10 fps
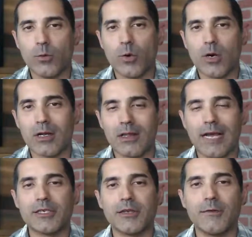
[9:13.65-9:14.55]
or
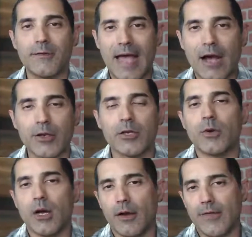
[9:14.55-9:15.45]
collection
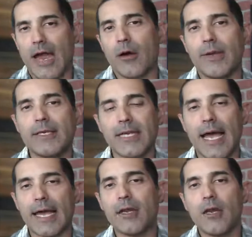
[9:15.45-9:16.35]
value of that
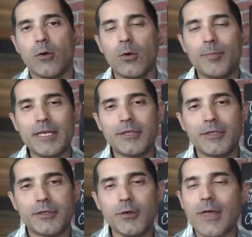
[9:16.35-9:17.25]
re-sign would
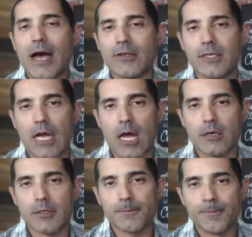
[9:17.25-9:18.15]
be
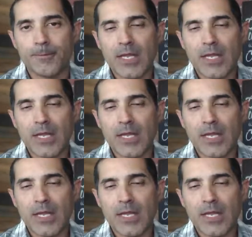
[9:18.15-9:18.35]
$2,000.